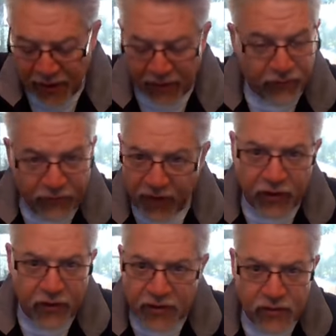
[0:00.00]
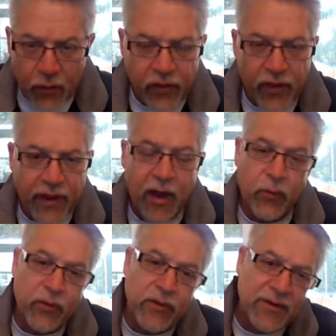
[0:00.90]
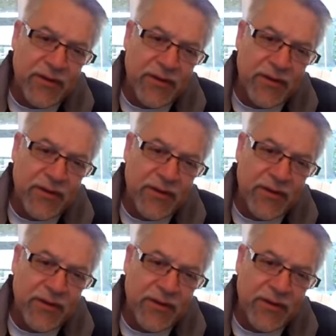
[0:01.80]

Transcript: had figured this whole thing out well